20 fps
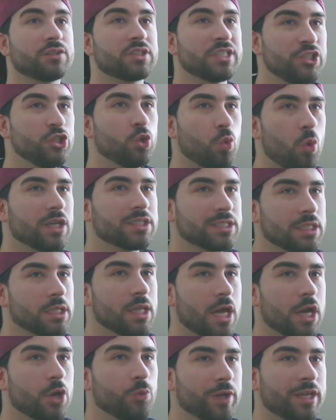I've seen you watching a
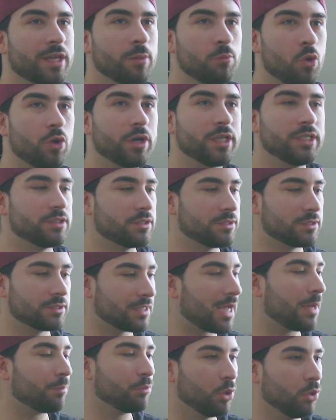lot of Rick and Morty.
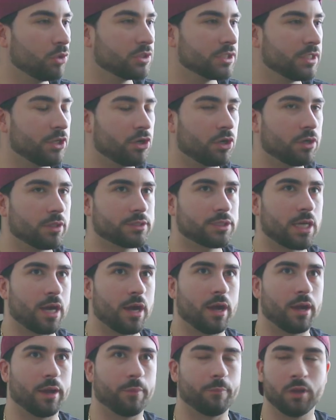Stop losing it all the
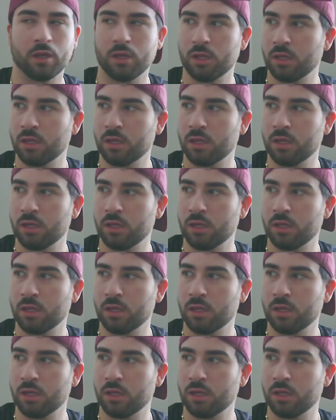time.